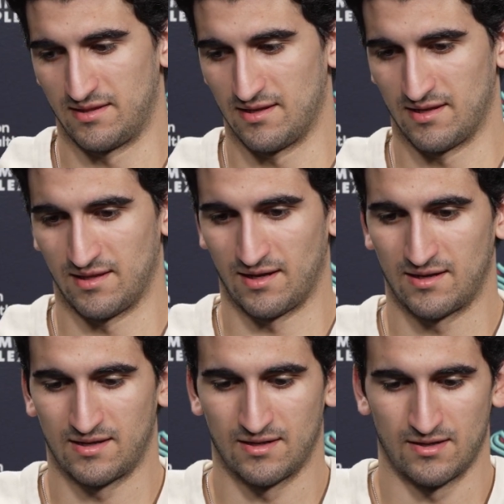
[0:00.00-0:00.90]

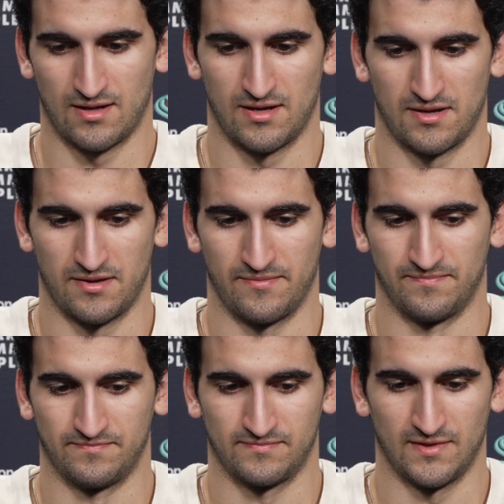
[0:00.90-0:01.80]
think
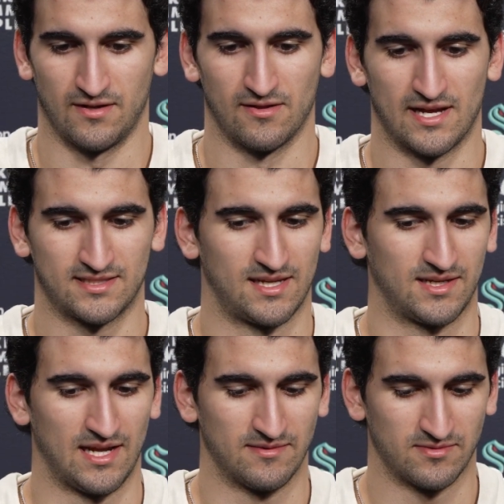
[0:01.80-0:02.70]
last
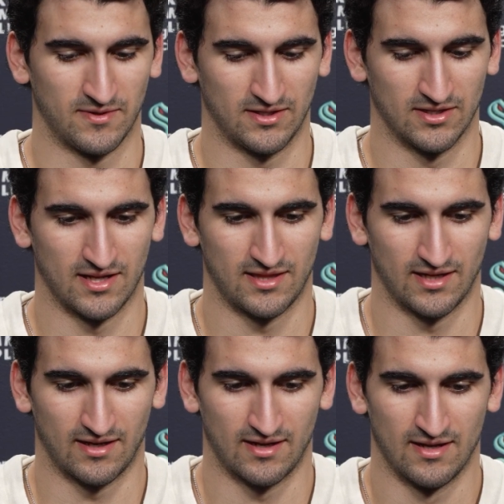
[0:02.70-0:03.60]
10 games have been good. I
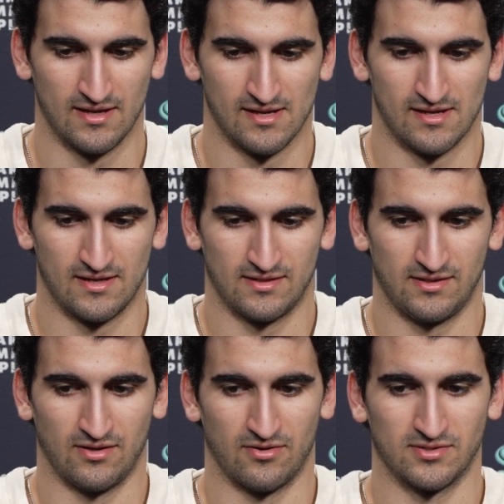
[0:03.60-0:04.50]
think,
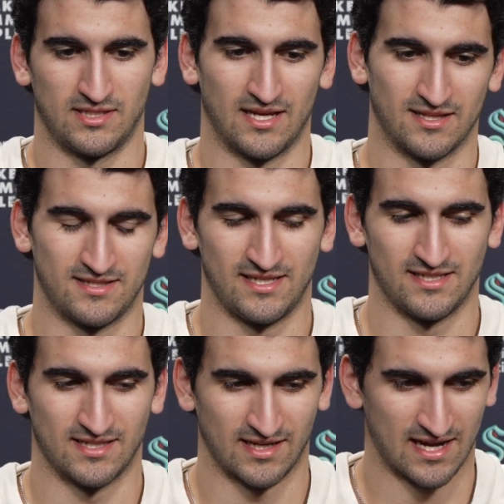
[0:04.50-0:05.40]
it was the end of the
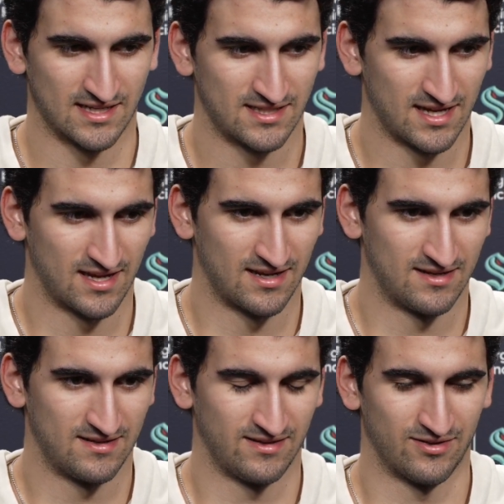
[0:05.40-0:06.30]
season. Guys had,
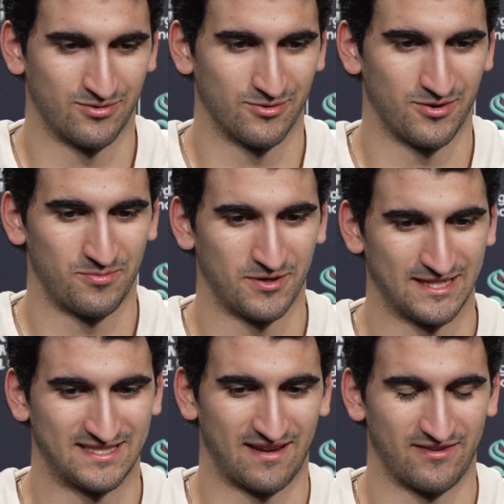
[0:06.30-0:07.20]
already
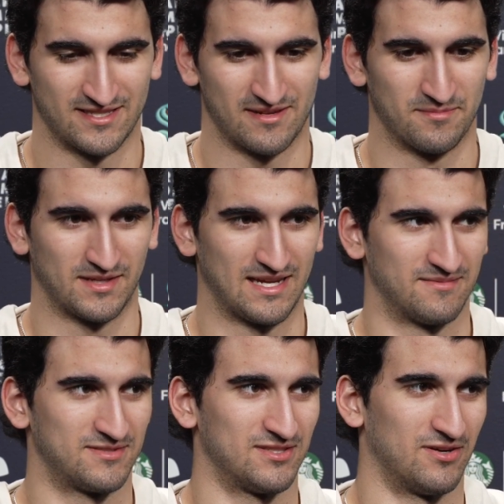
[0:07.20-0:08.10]
played 70-something
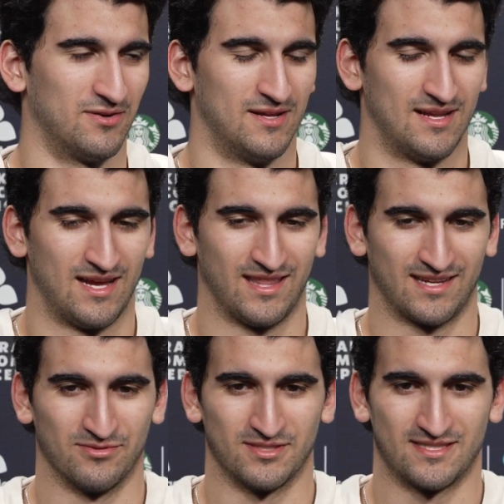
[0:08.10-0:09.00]
games. So I
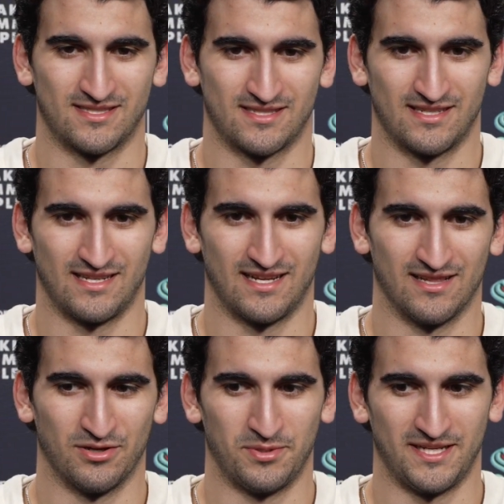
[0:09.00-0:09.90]
think it was a
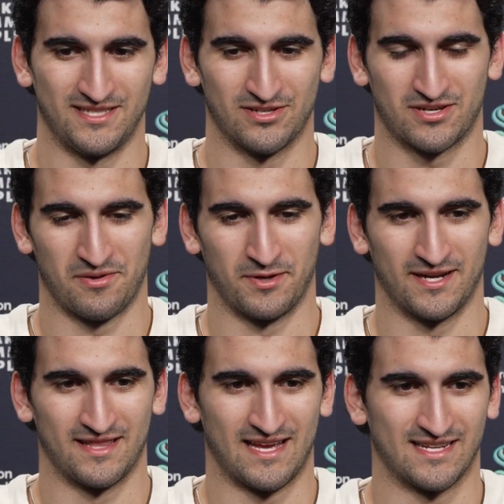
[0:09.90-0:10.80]
little bit easier coming
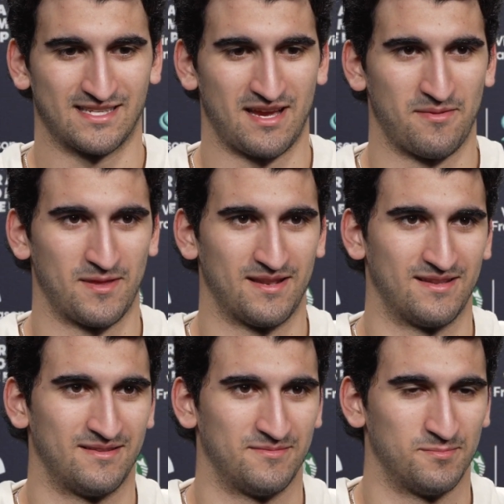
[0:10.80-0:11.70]
in that time
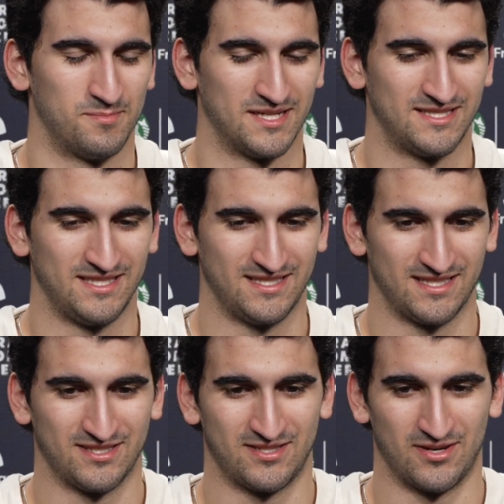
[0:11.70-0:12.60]
than
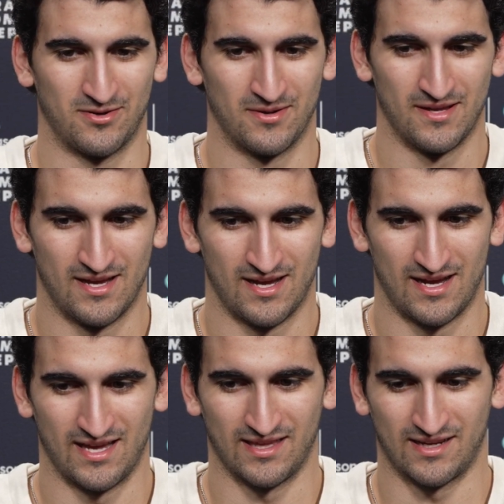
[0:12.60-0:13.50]
mid-season. So
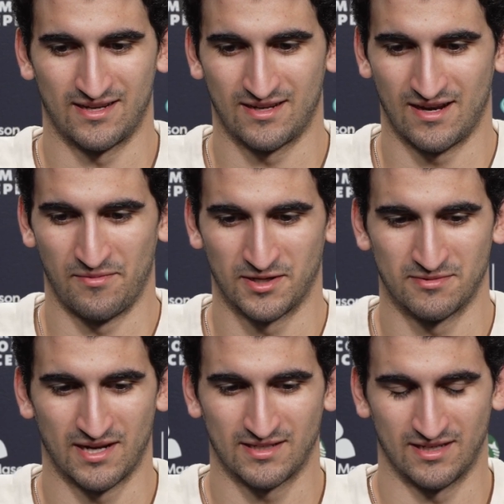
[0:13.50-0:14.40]
I think I'm
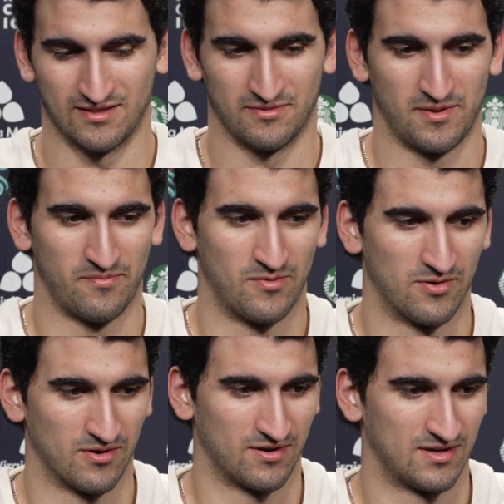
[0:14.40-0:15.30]
expecting a little bit
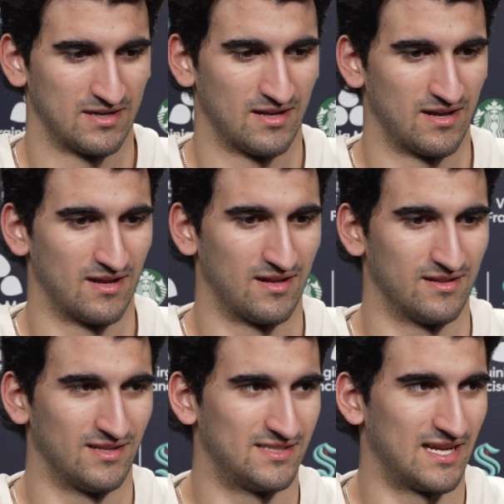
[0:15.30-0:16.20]
more
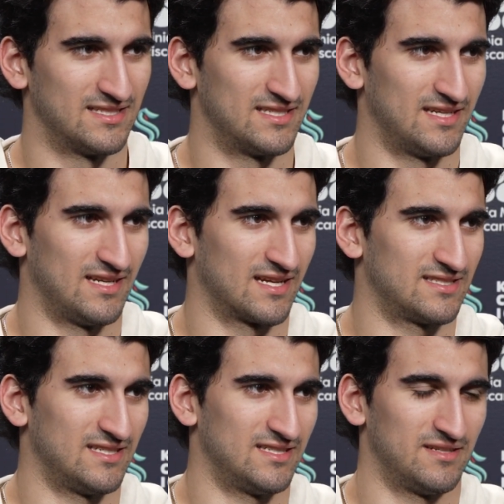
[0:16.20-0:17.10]
intensity next
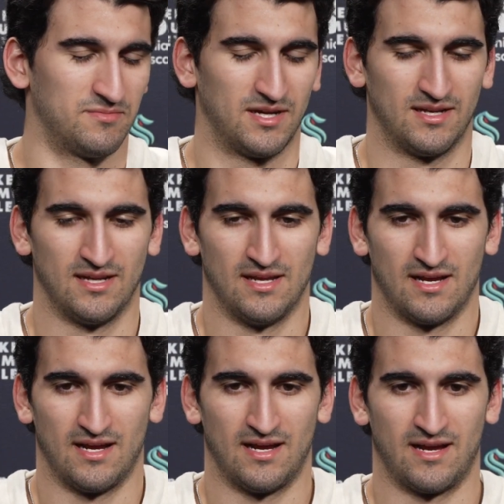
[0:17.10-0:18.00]
season, but,
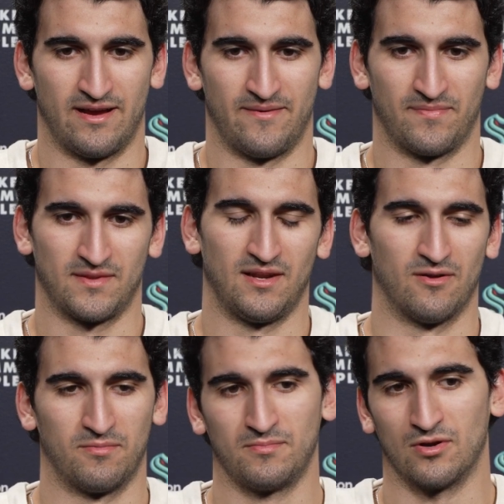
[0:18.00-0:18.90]

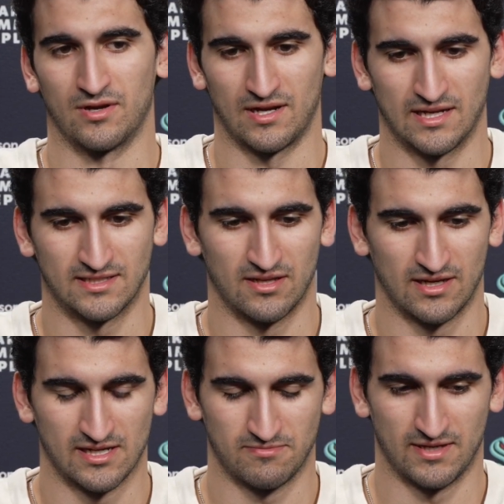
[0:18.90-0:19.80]
going against other
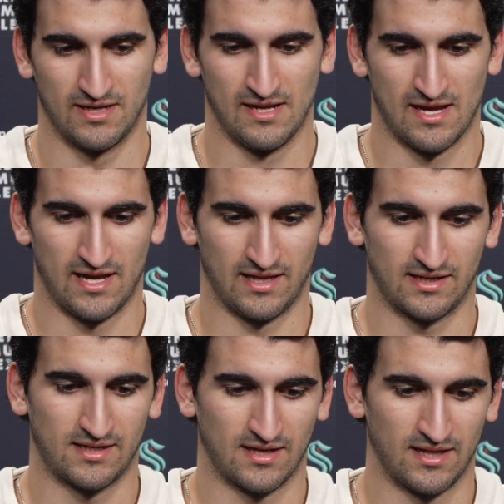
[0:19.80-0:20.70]
guys. But I
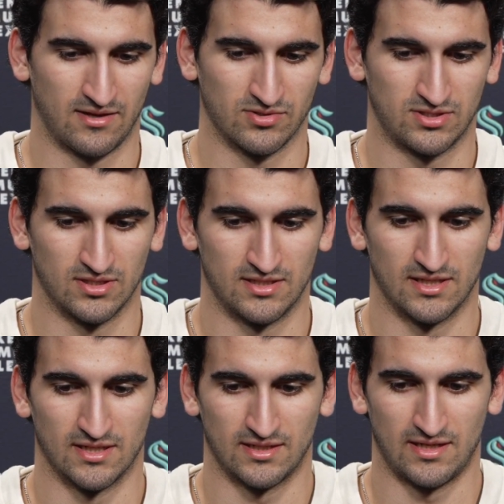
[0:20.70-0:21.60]
think it was good
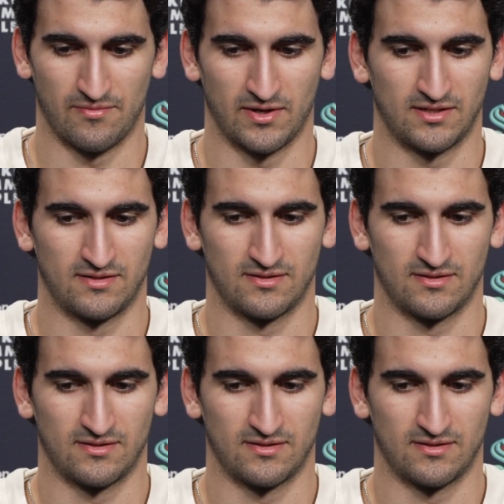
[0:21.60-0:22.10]
to get my